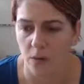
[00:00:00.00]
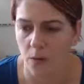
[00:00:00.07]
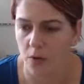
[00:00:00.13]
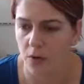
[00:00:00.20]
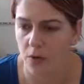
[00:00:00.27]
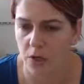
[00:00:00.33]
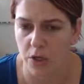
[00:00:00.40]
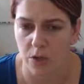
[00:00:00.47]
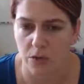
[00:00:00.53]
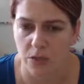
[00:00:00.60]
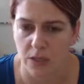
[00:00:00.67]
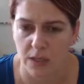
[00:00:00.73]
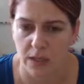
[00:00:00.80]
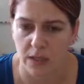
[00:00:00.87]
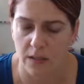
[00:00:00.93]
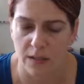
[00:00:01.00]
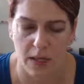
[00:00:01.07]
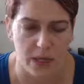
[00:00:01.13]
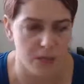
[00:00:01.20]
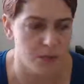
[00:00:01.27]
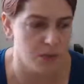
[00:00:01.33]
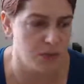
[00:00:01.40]
it, we're using it, and
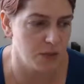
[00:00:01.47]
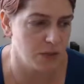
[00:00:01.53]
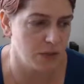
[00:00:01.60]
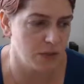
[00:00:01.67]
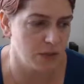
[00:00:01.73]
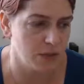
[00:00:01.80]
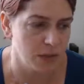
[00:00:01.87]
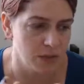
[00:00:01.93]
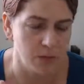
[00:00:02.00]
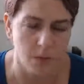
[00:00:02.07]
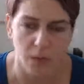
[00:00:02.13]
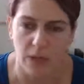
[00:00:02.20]
that's what we